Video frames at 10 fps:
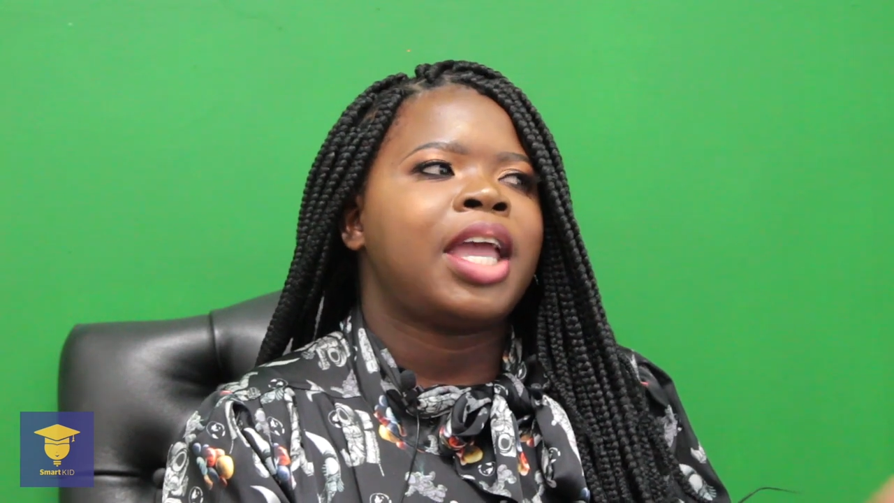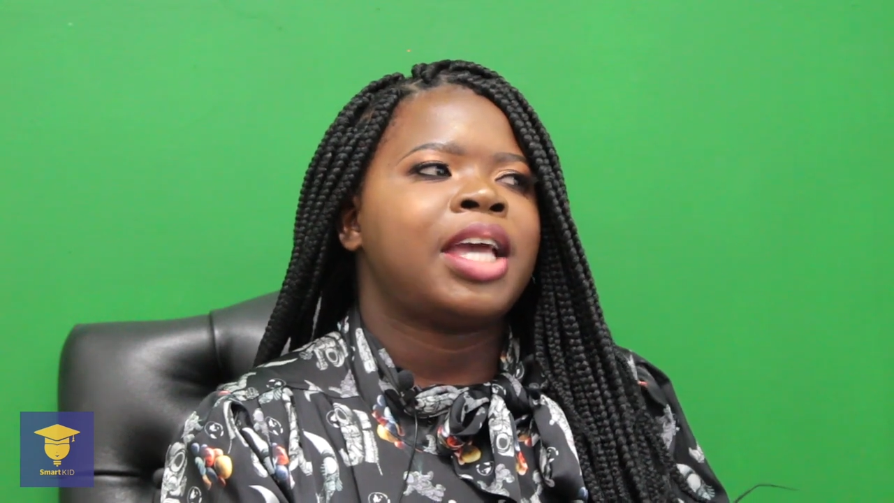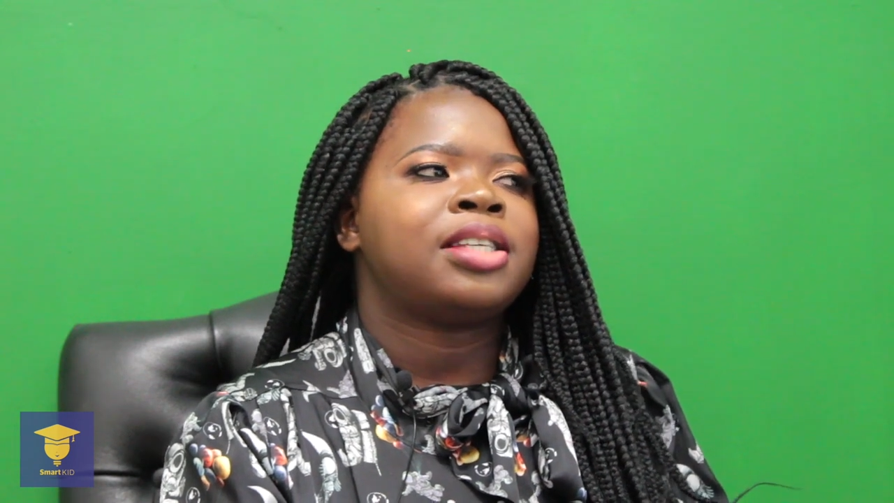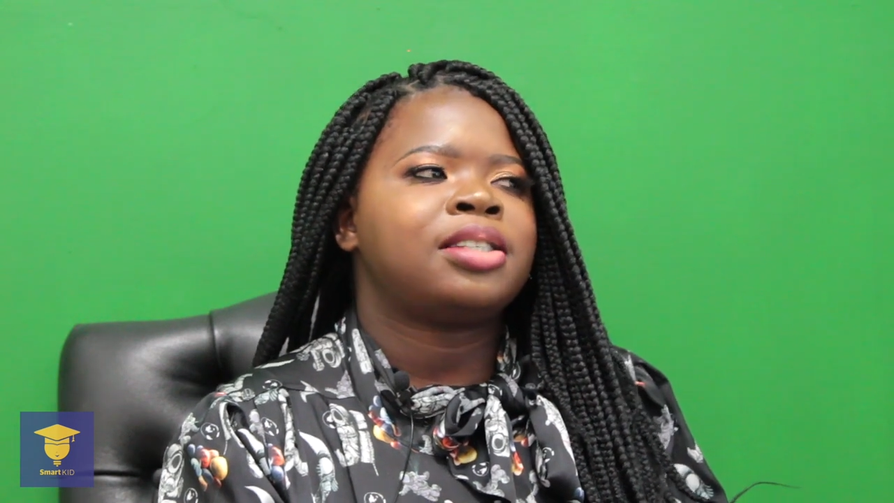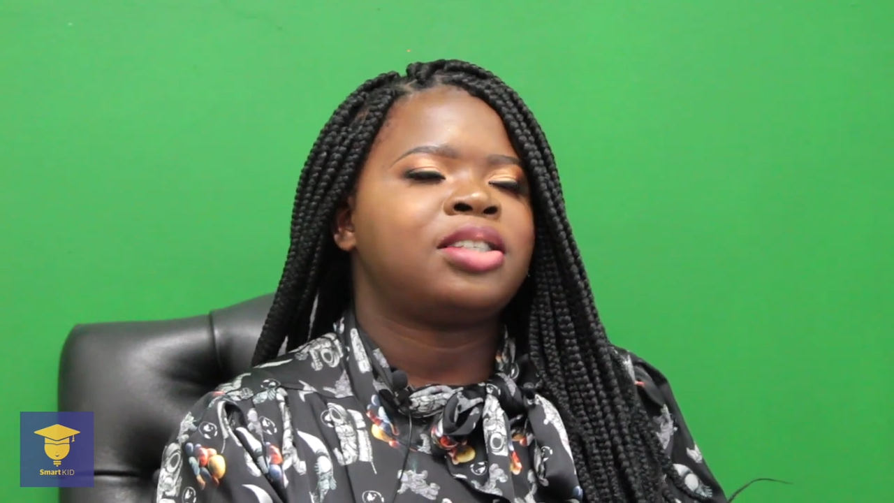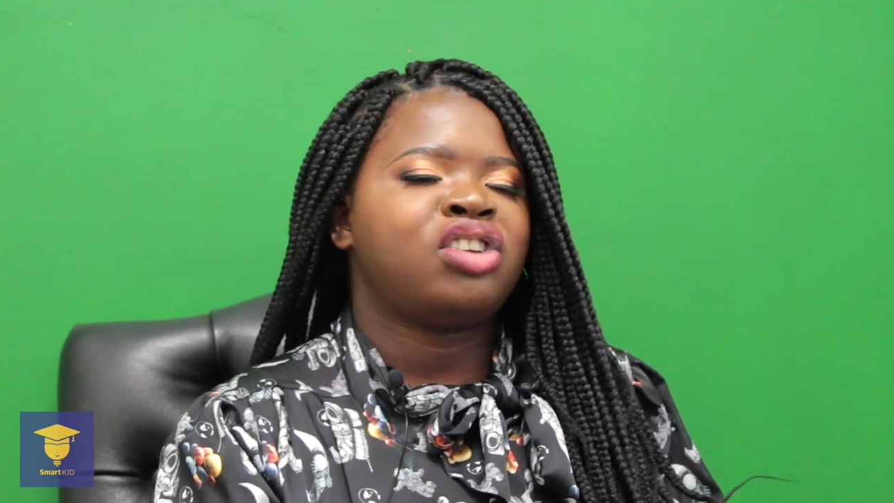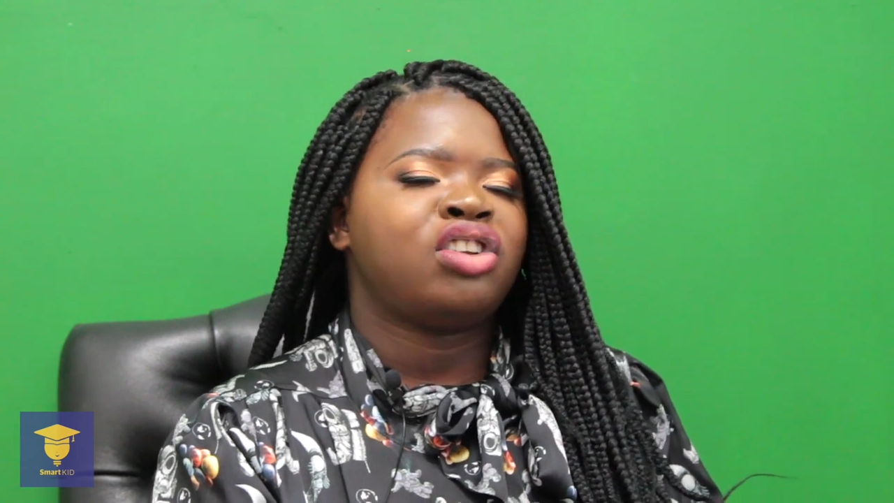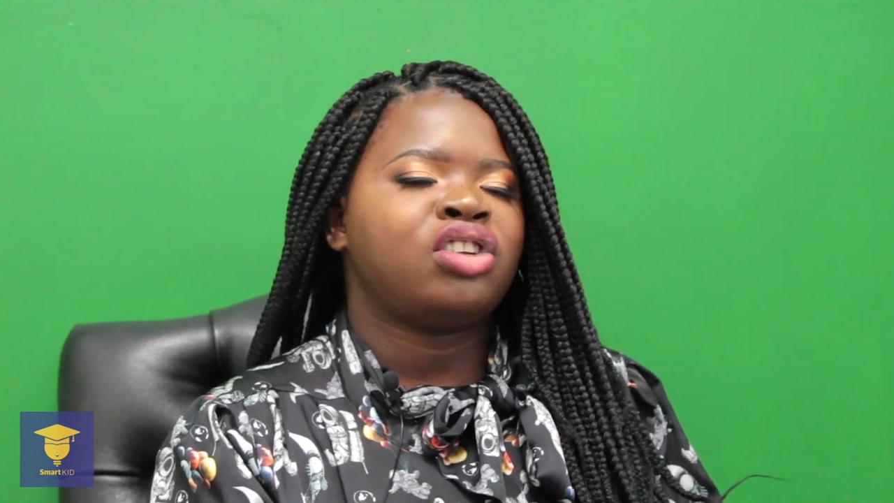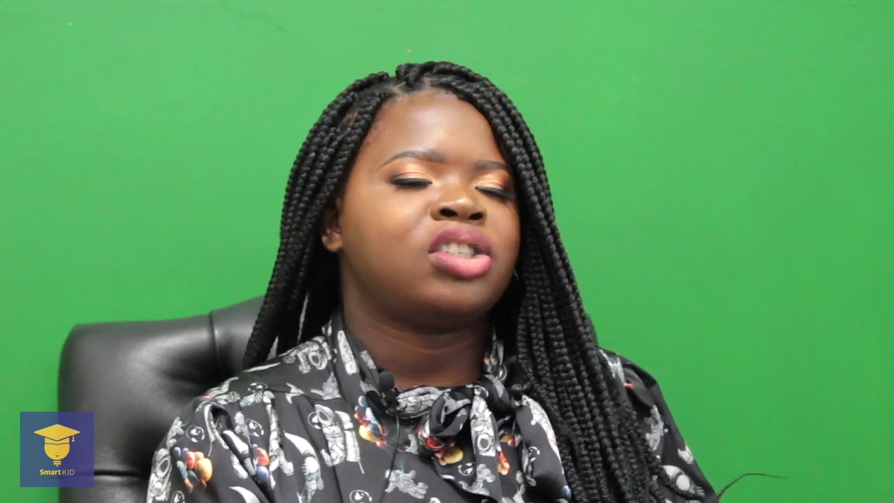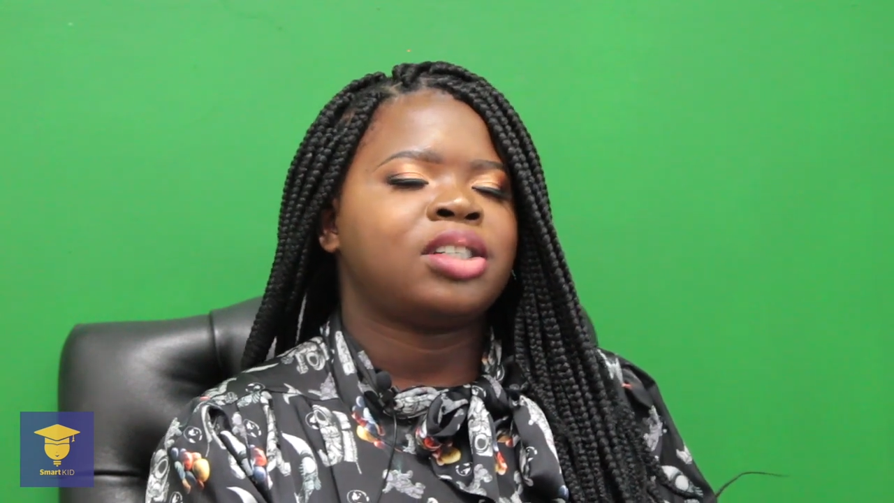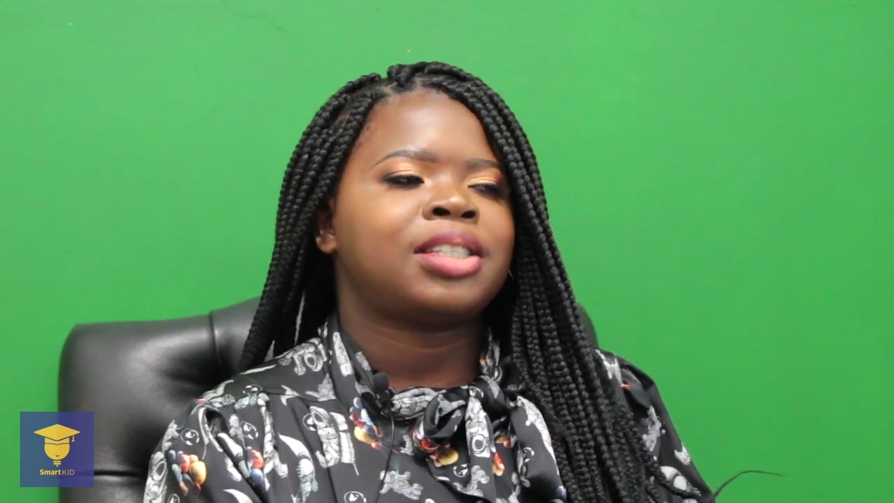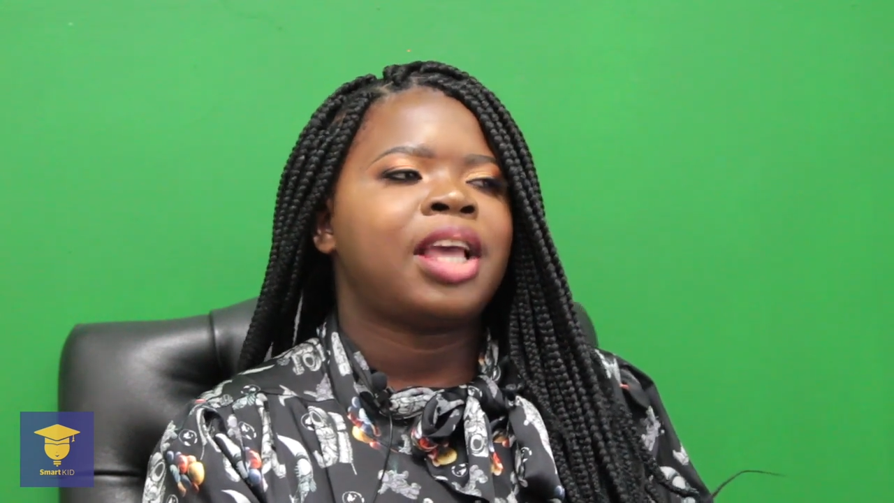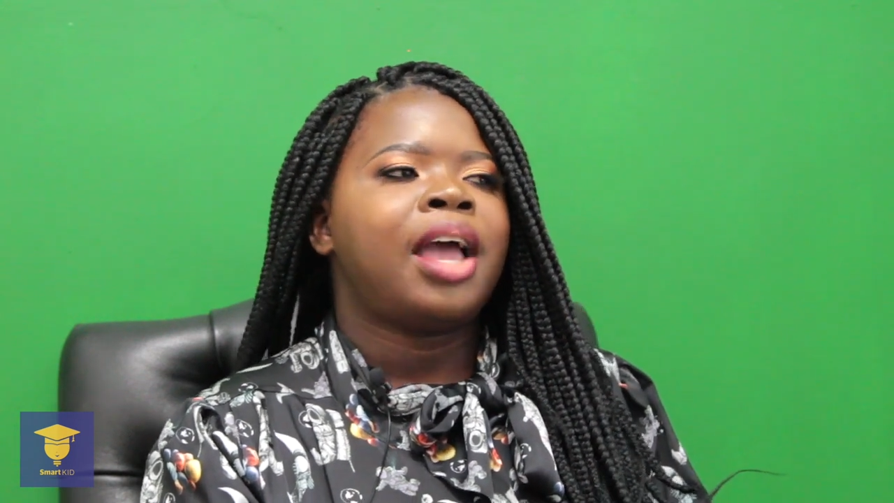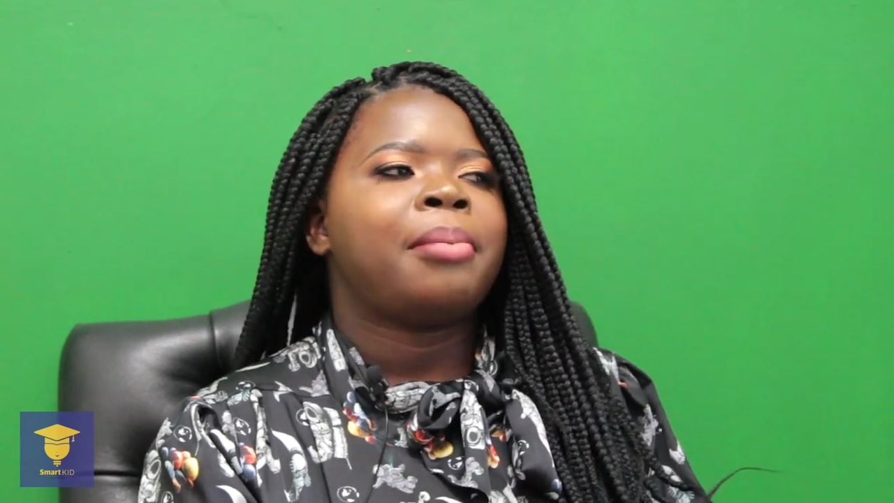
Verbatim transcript: as teenagers.